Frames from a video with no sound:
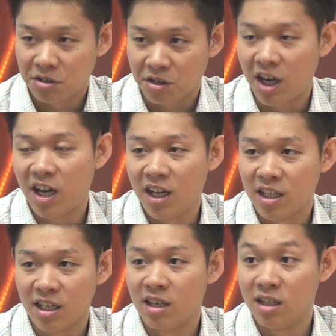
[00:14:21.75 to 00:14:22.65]
try
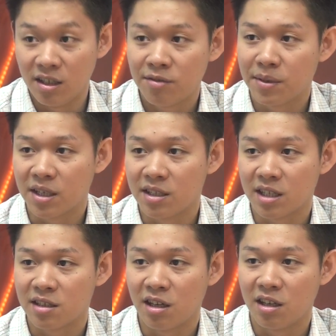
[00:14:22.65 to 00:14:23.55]
and then leave, because
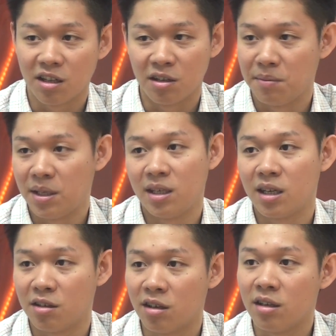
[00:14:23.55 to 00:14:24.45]
that's not going to be
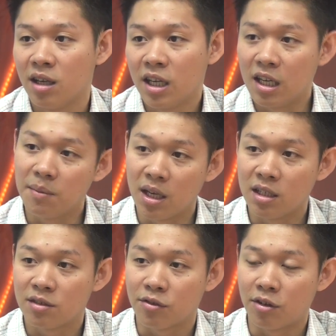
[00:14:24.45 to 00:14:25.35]
a good
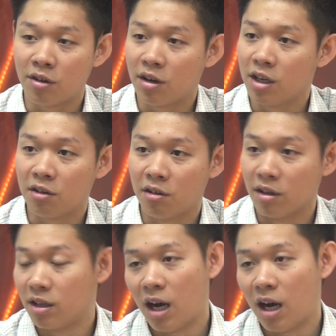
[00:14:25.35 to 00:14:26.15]
image for, you know,